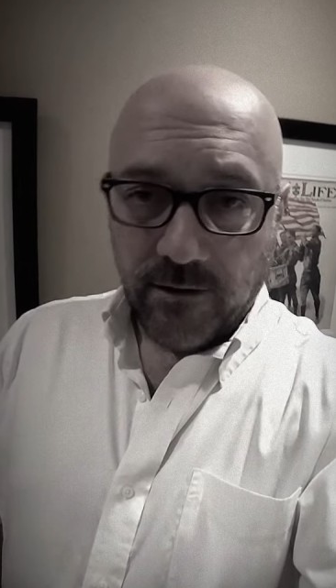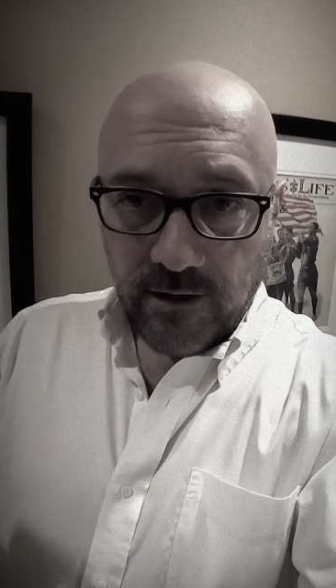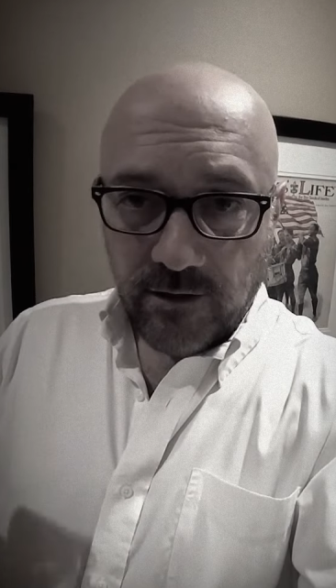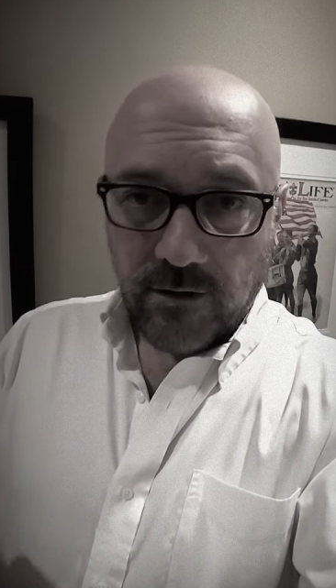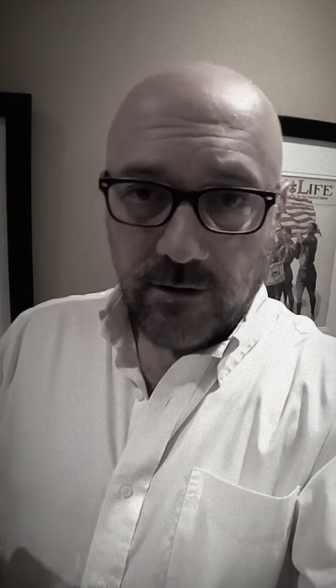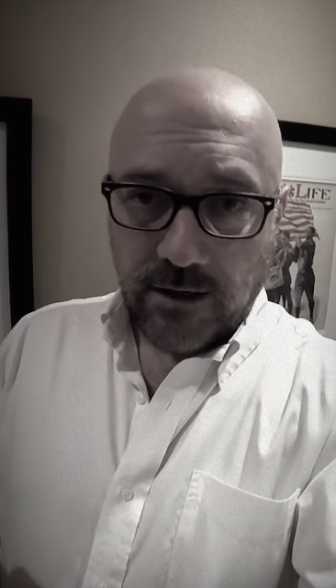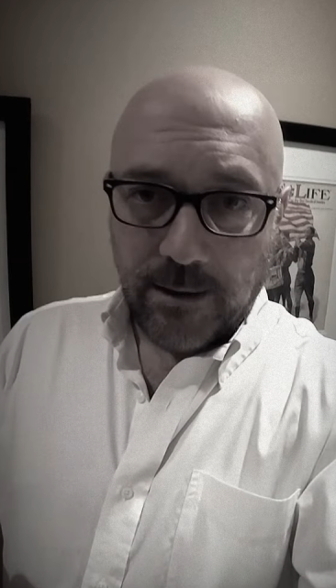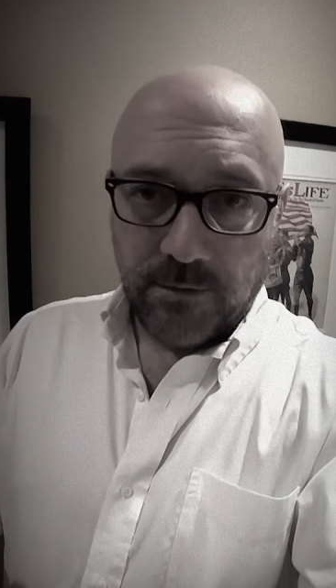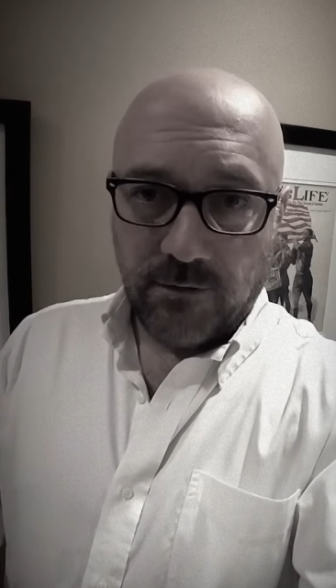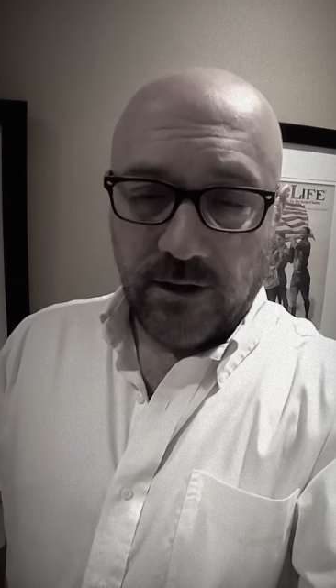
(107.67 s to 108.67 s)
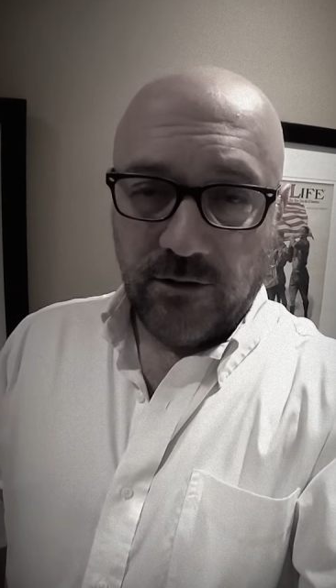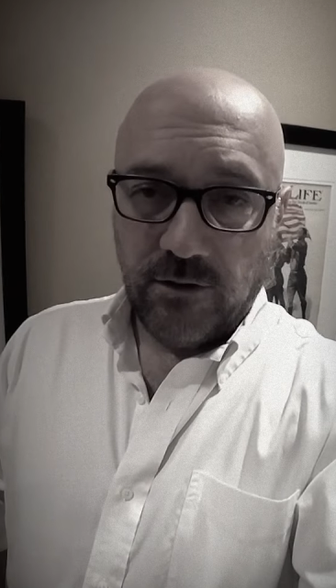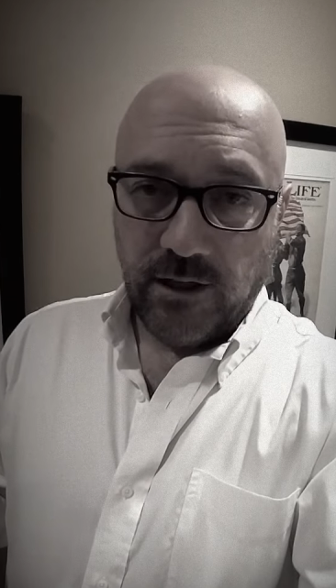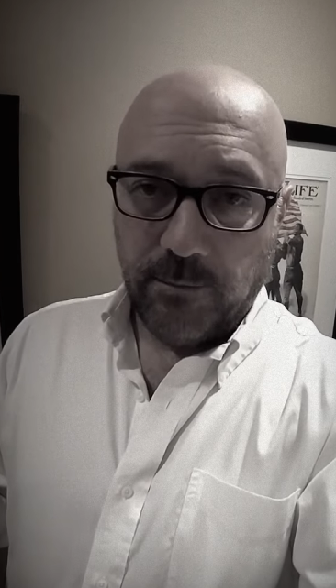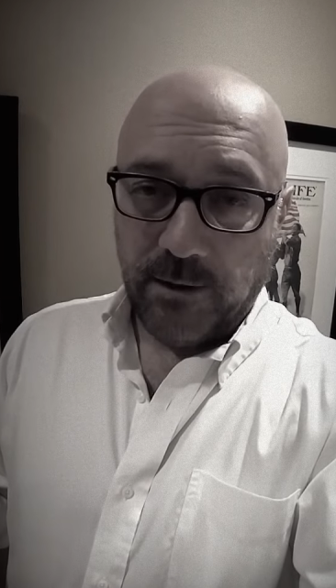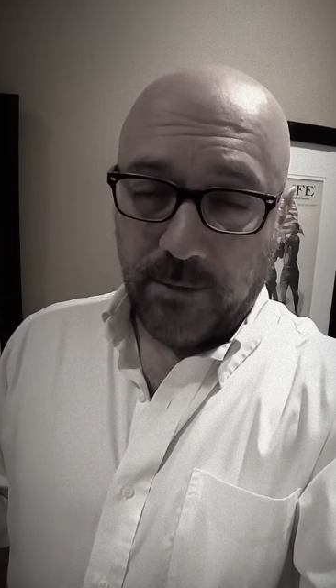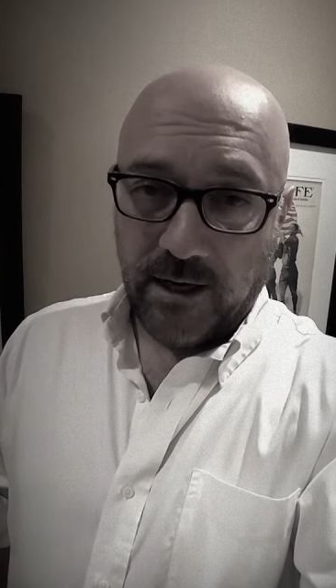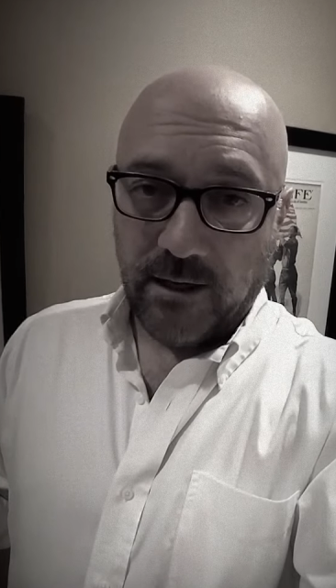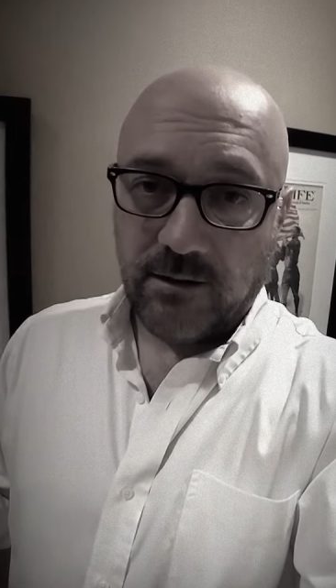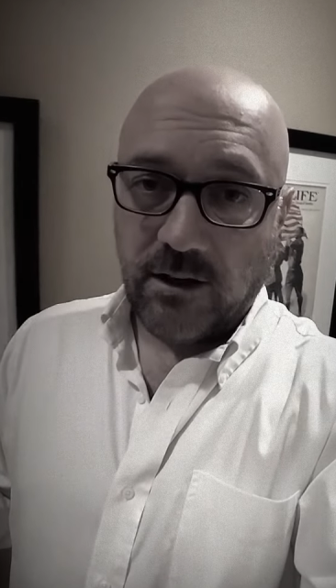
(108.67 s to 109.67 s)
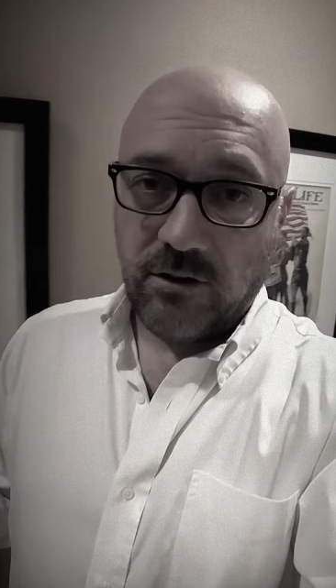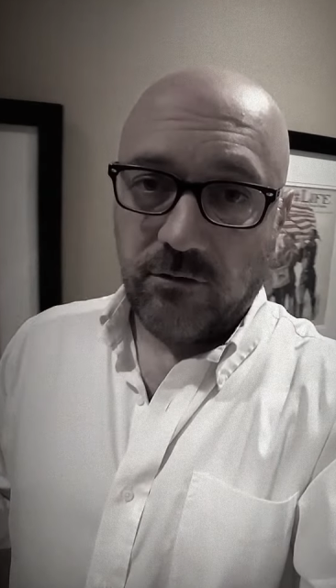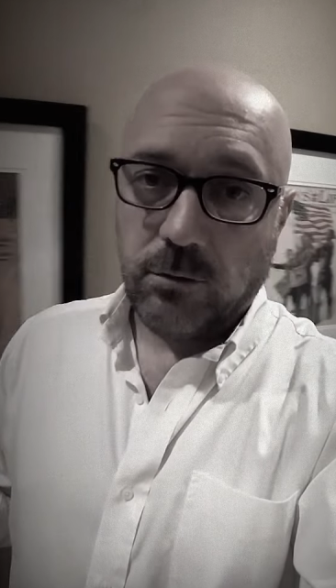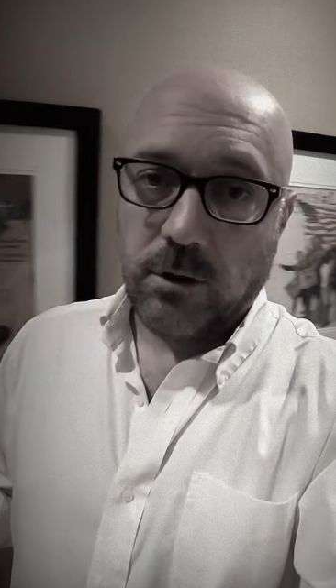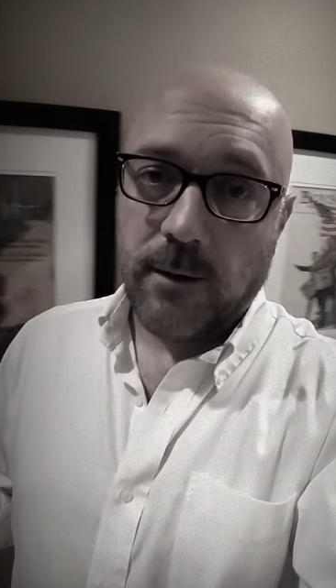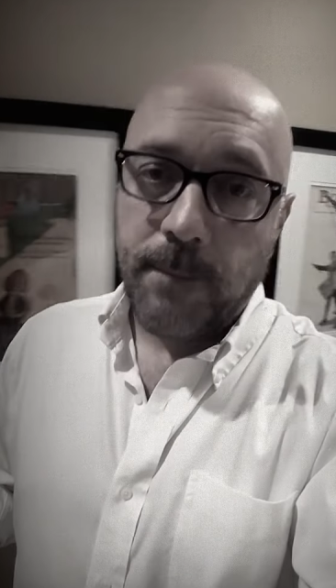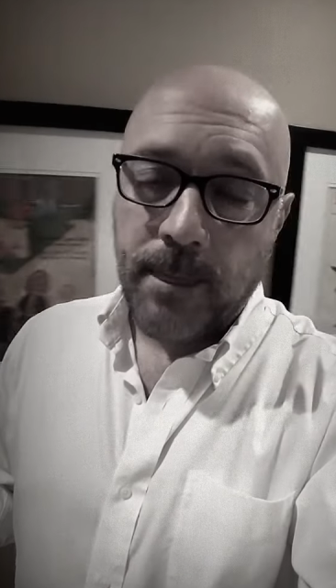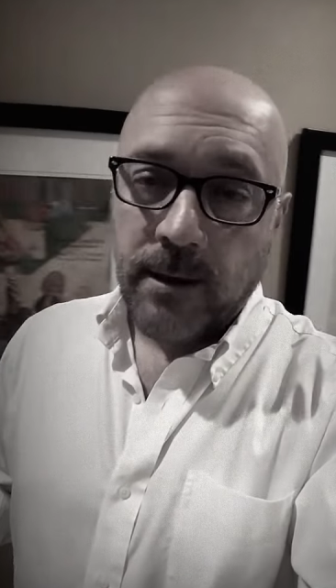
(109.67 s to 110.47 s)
These are the types of things you need to be paying attention for.